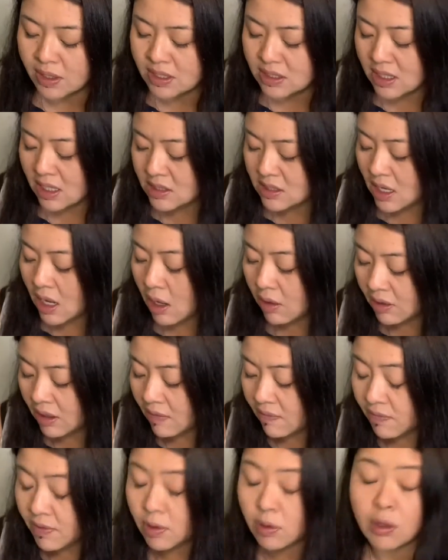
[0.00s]
that's how they
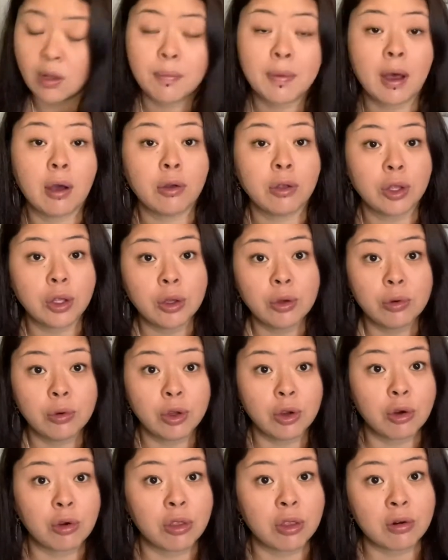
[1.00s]
feel about you.
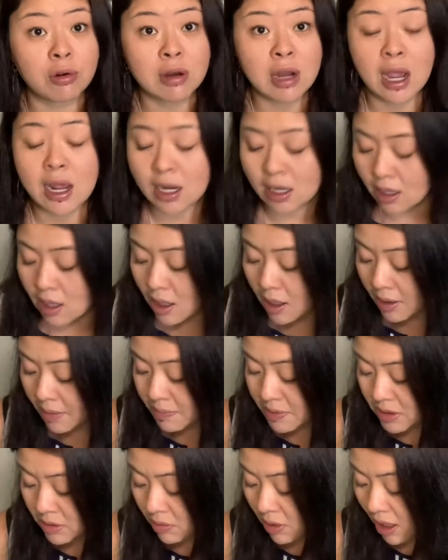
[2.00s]
You're their Nine of
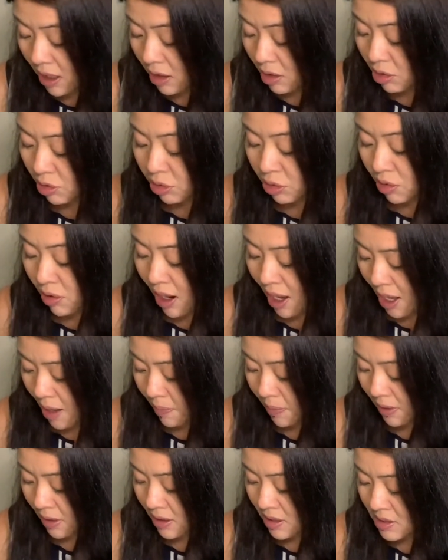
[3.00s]
Cups, right? You're their
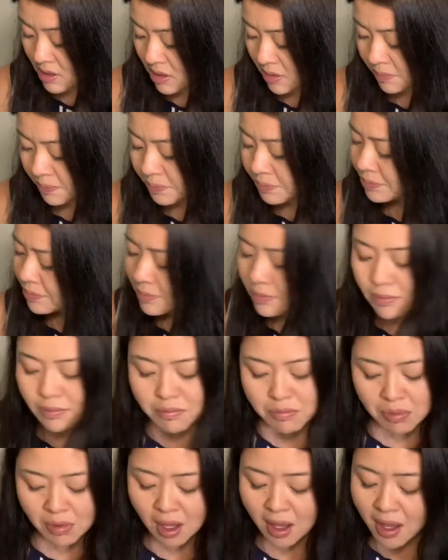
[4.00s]
happiness.
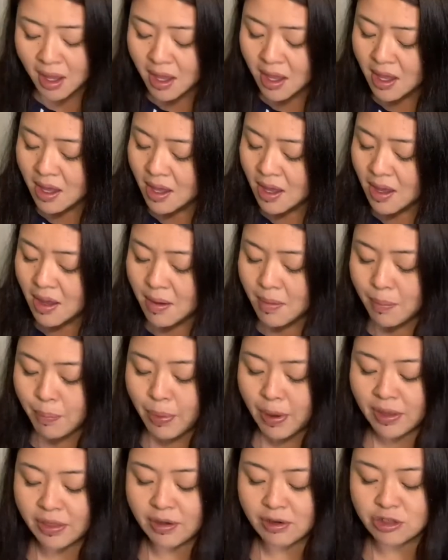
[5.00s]

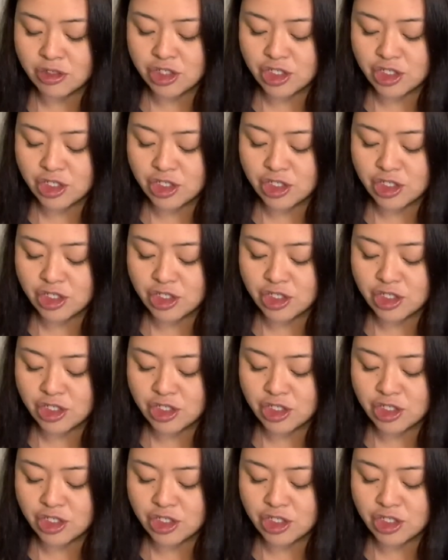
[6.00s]
But they're